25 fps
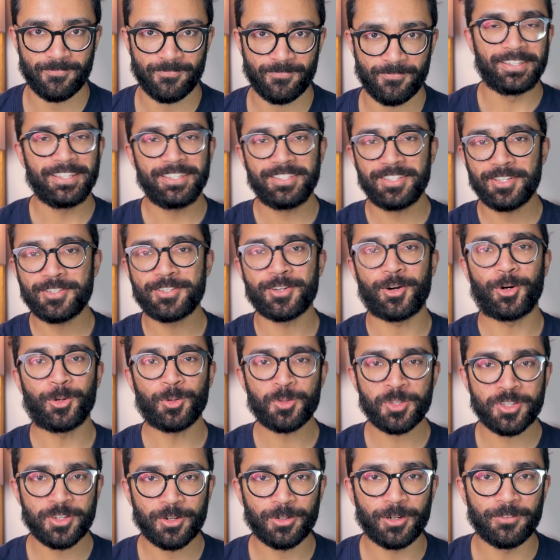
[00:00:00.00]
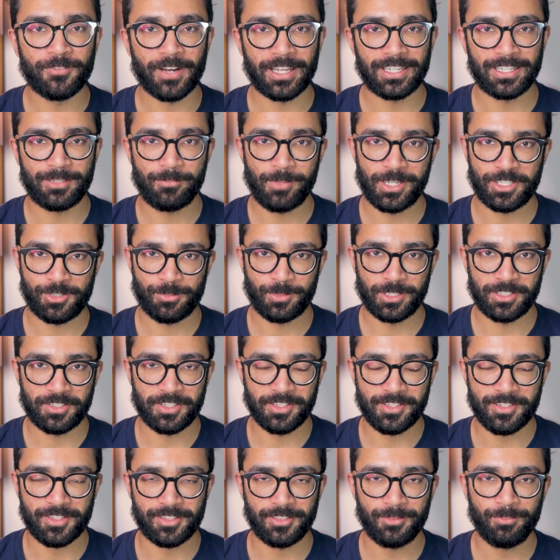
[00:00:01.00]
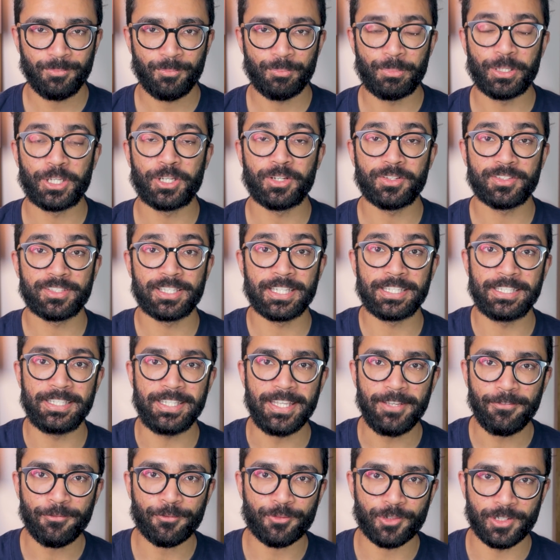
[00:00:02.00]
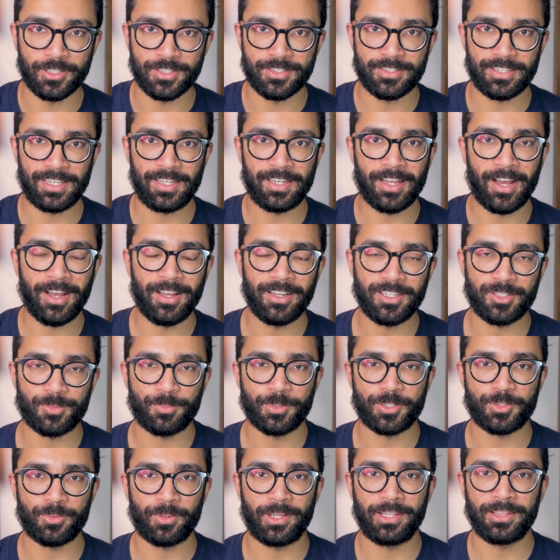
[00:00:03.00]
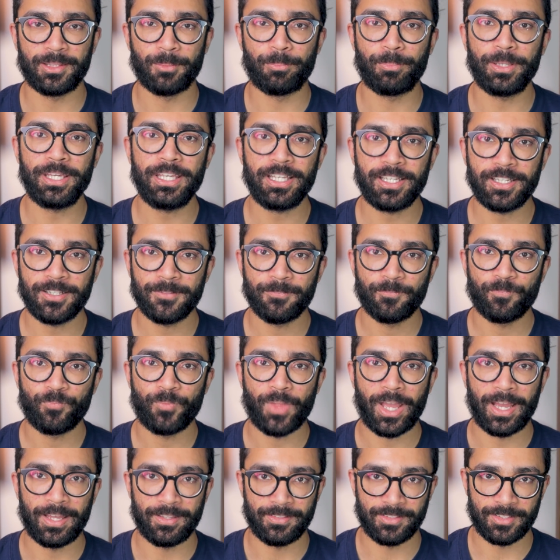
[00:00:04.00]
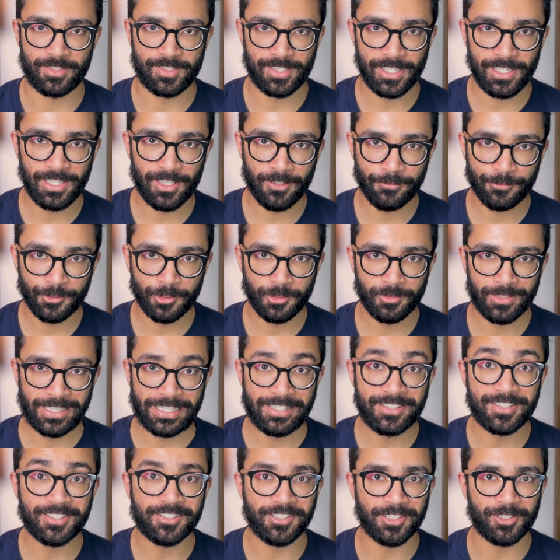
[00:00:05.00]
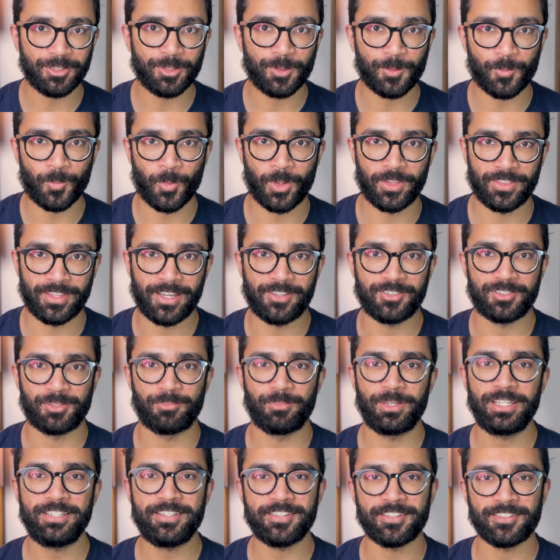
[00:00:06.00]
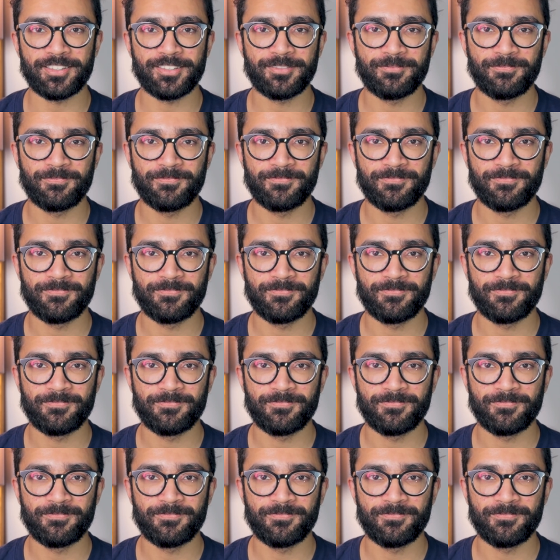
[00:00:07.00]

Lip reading: This is also a valid measurement system because the difference in height between the peak and sea level is still 1,000 meters.